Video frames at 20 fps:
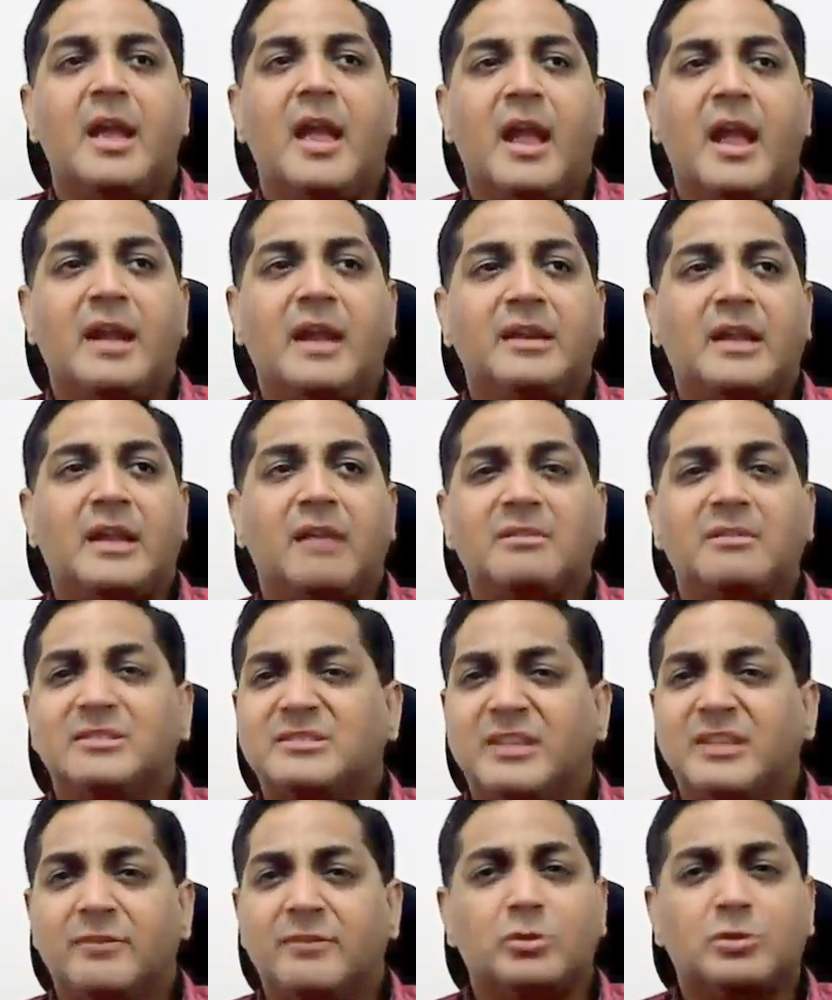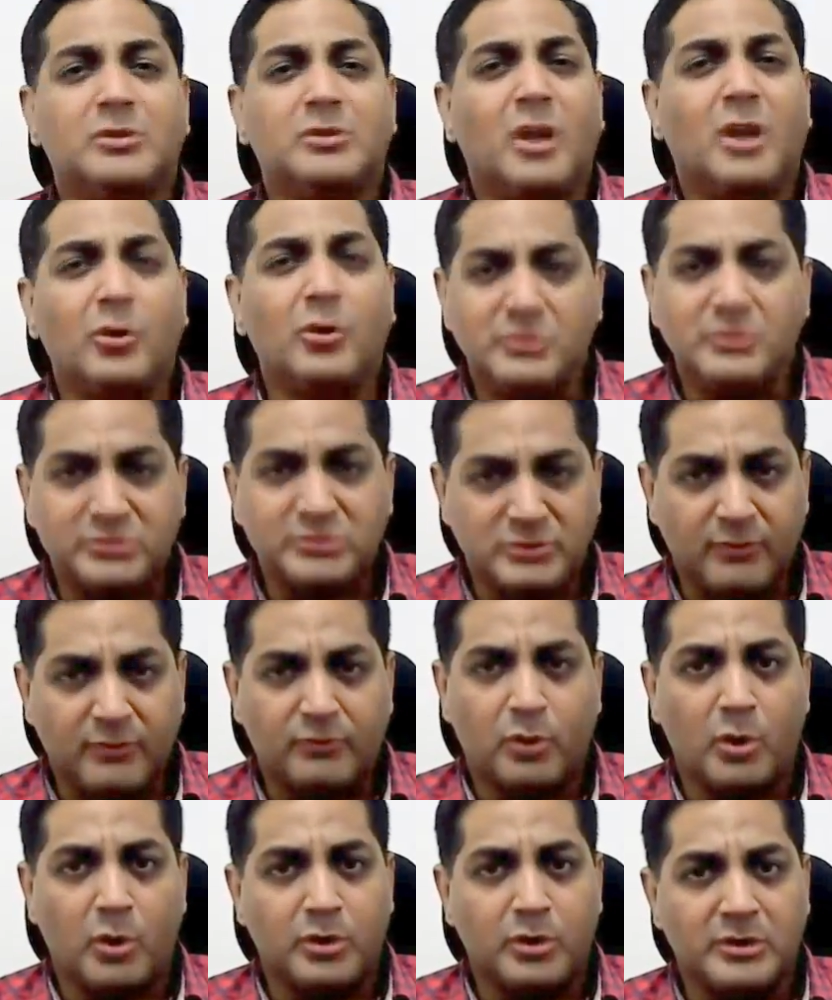and that will save you thousands
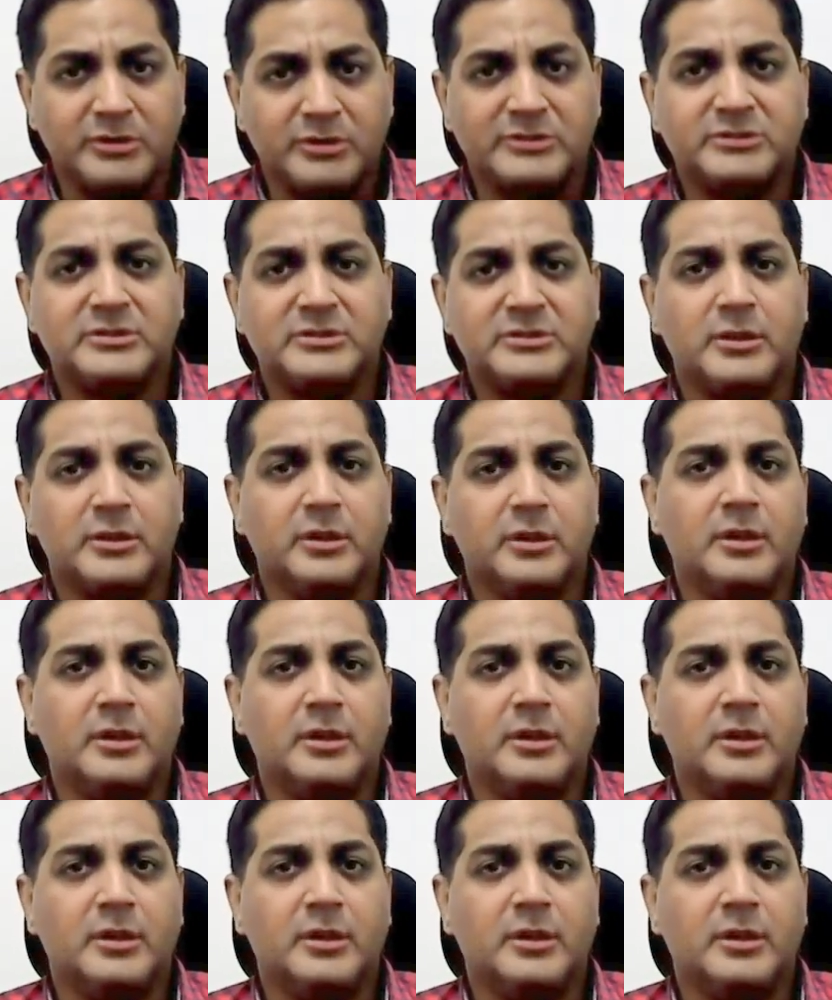of dollars